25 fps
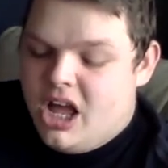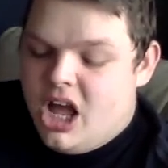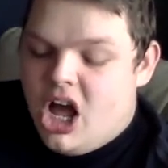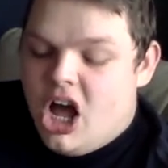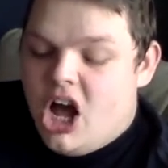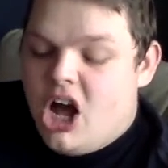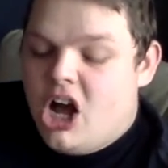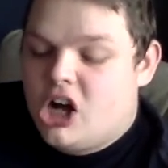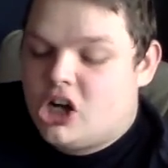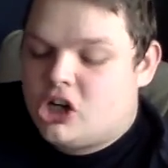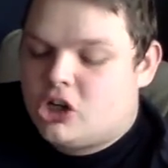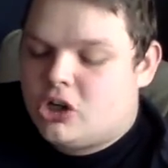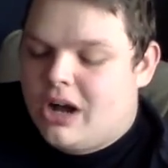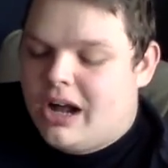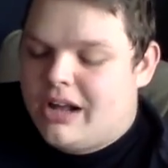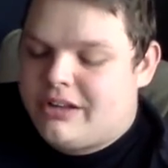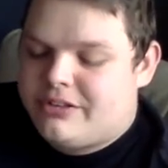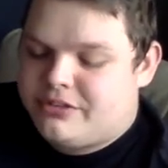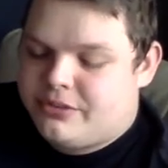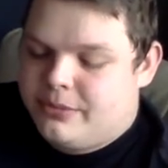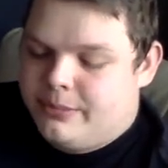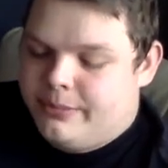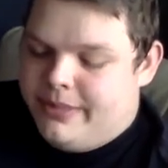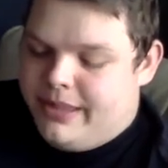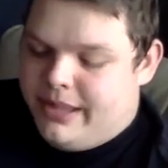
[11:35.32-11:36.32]
Across
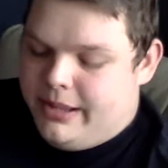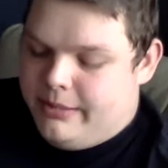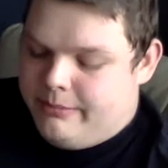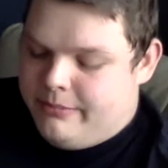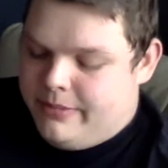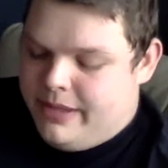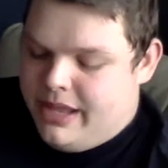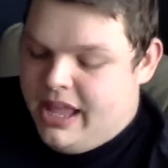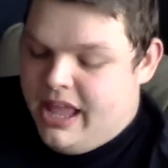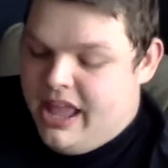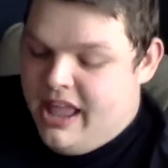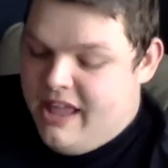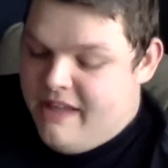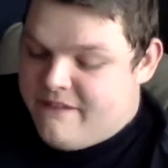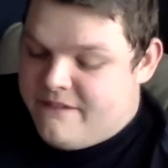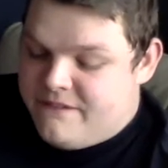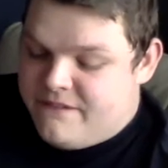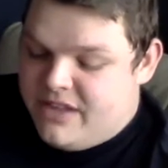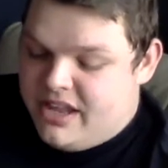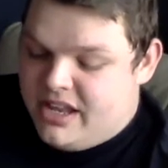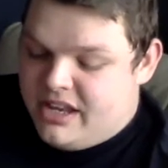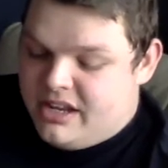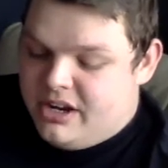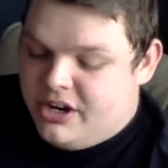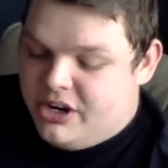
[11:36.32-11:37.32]
from them,
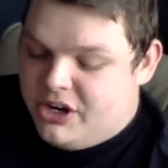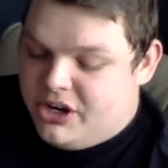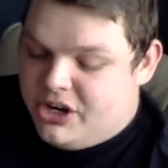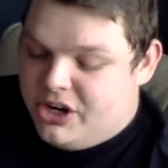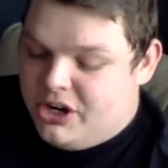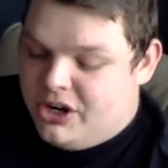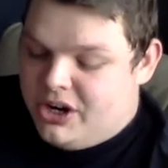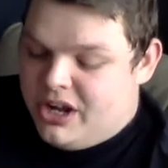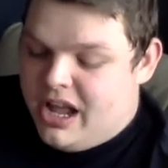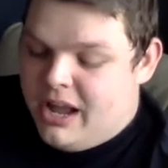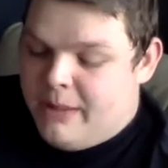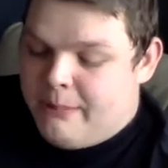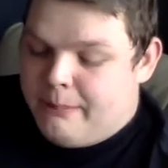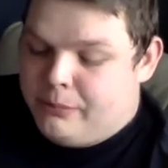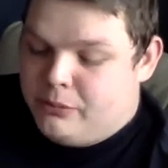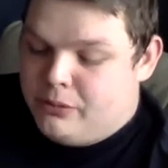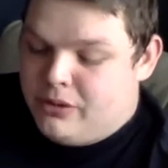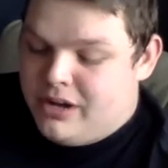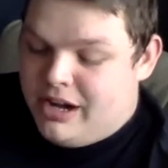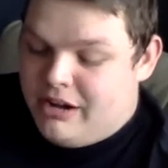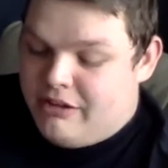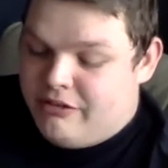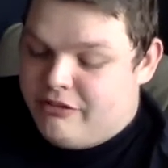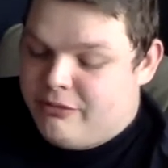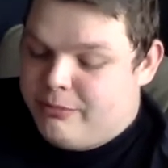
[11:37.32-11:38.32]
Finn heard a
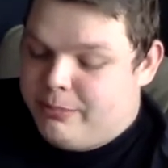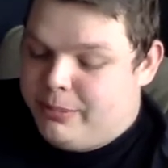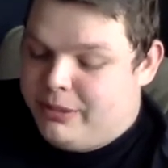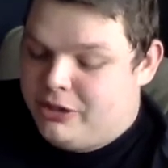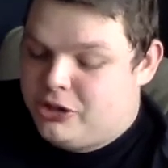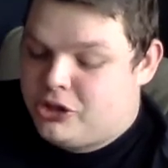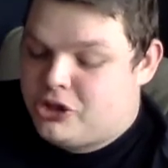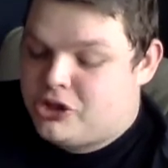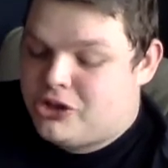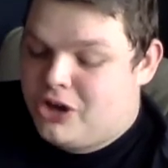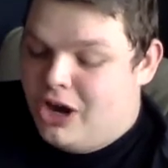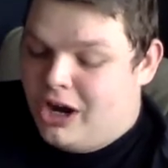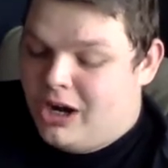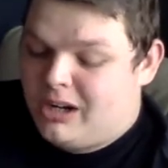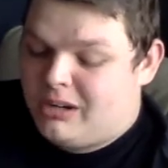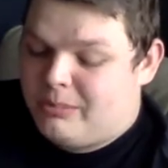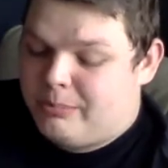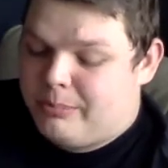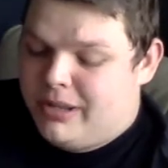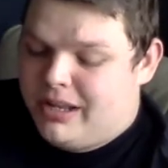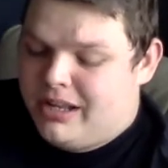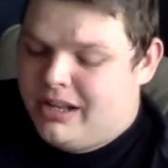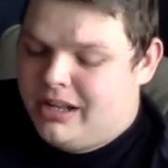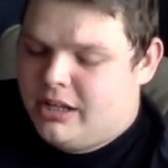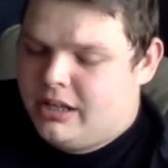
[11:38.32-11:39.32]
brief but sharp
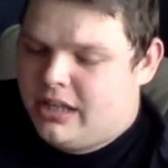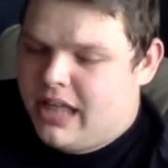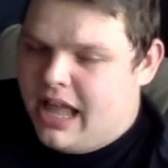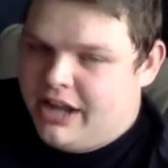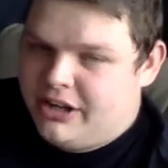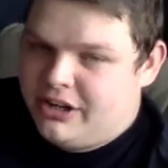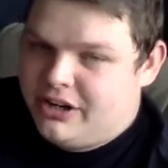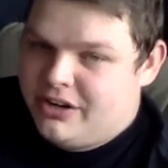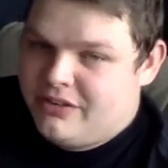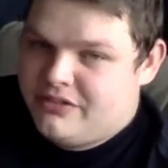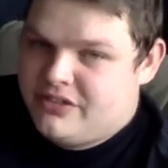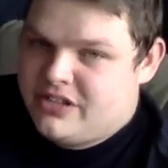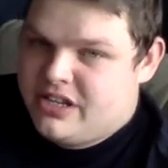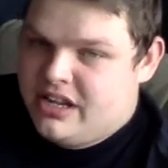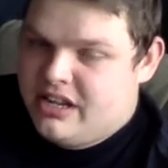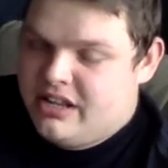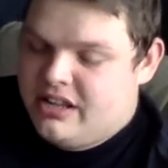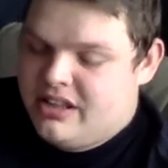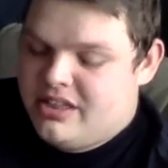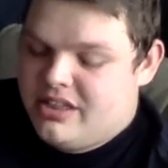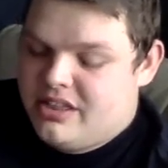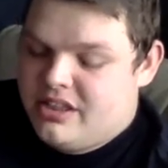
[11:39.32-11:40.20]
clatter of teeth.